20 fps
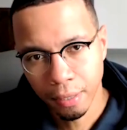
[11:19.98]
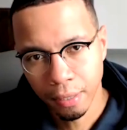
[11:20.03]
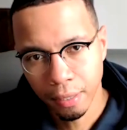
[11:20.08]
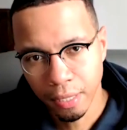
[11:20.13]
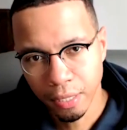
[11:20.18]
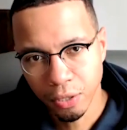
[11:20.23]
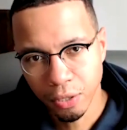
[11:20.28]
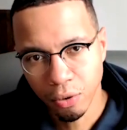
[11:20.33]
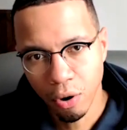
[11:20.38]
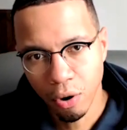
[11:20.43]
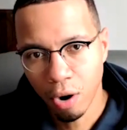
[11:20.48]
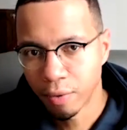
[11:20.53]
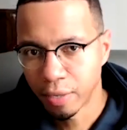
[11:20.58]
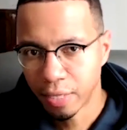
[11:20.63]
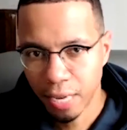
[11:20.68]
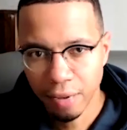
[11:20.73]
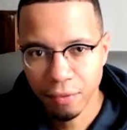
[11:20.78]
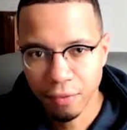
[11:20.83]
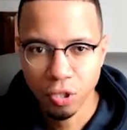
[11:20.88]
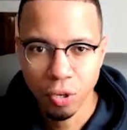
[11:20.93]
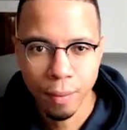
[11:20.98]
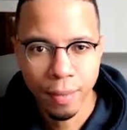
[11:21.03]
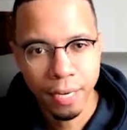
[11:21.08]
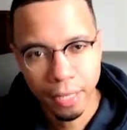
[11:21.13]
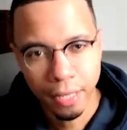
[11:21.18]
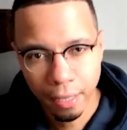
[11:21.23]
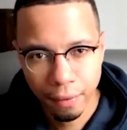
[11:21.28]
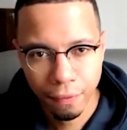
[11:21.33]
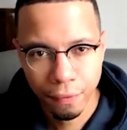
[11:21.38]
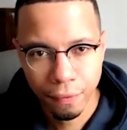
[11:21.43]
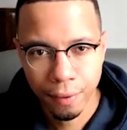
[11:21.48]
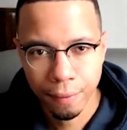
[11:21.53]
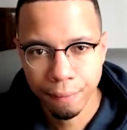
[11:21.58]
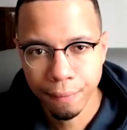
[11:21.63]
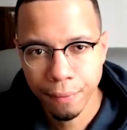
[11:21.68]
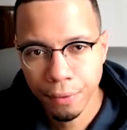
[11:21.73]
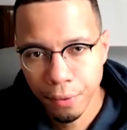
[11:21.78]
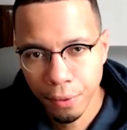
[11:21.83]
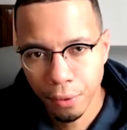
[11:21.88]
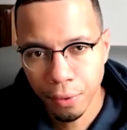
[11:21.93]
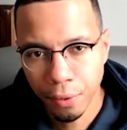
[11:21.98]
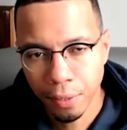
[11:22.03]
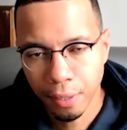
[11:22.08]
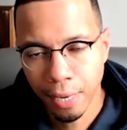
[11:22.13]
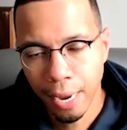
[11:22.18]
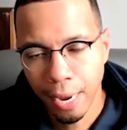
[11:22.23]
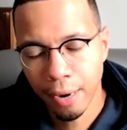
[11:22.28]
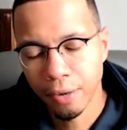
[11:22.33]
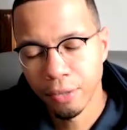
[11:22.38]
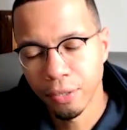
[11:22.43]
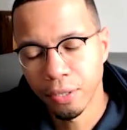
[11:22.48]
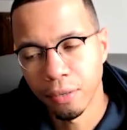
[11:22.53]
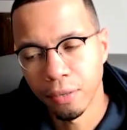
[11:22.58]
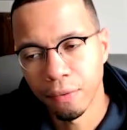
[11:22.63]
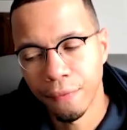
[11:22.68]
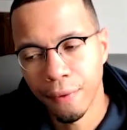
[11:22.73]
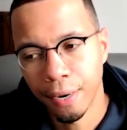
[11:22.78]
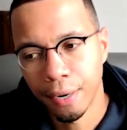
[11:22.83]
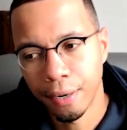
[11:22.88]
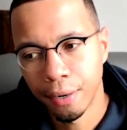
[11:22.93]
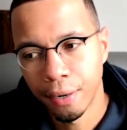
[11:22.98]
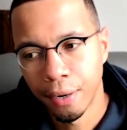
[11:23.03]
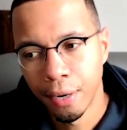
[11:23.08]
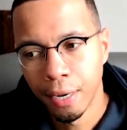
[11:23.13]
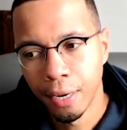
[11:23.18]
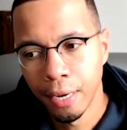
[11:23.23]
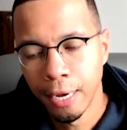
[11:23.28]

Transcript: because you always have so many different, you know, irons in the fire.